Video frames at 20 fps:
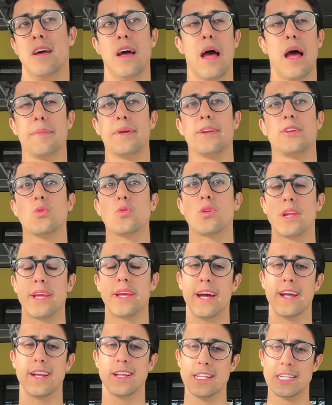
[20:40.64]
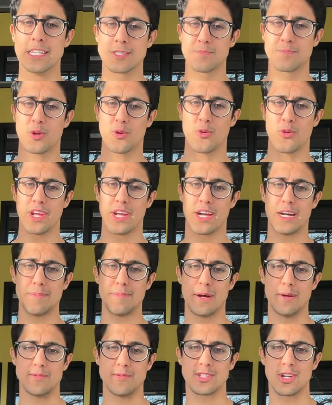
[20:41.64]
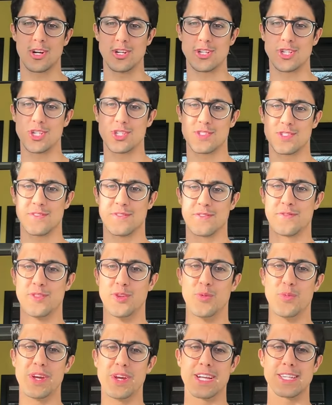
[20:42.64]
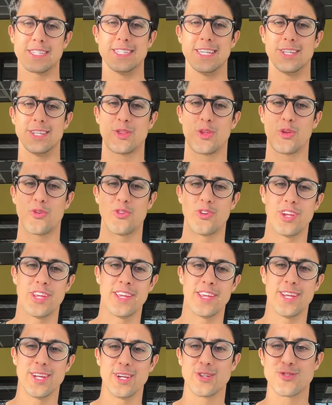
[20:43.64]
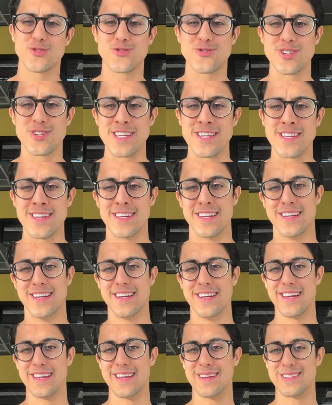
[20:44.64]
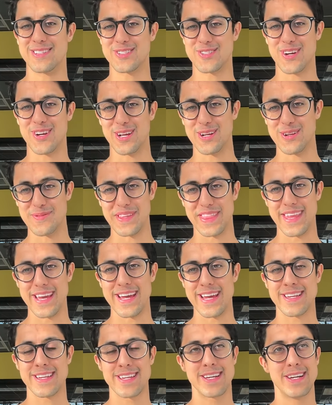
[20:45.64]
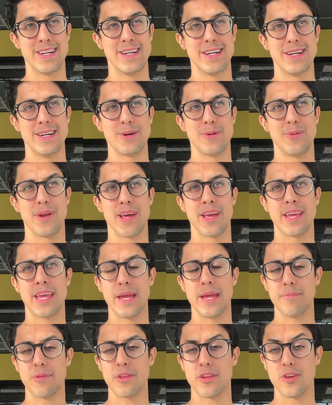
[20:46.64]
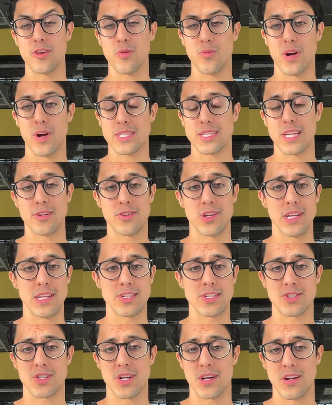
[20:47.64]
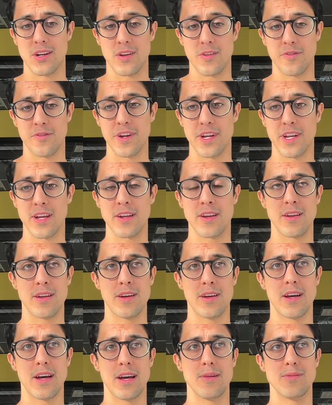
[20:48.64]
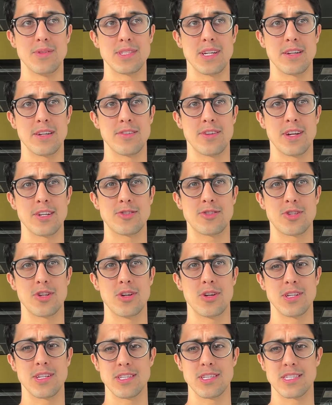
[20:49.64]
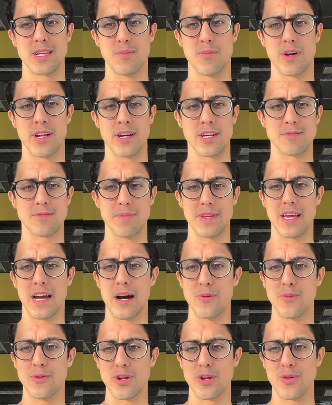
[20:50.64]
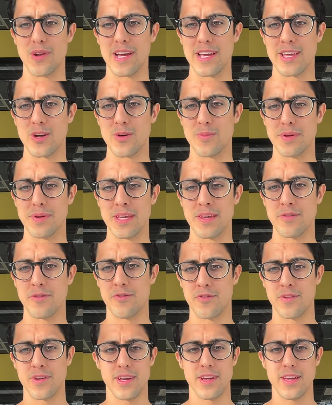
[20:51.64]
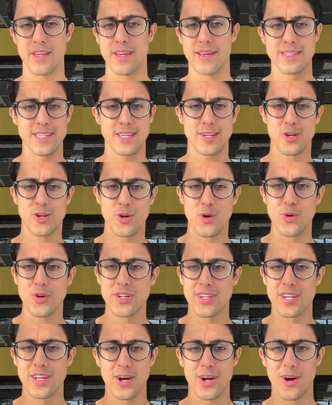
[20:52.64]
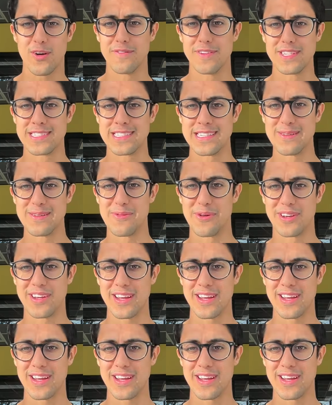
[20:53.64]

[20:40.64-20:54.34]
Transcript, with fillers: i mean totally i had a list growing up i was conscious of the way i said three three and i'd struggle with that when I came to the US, I really struggled to fit in. I was at a restaurant and someone asked me, How would you like your beef? And I said, Cooked. Obviously, what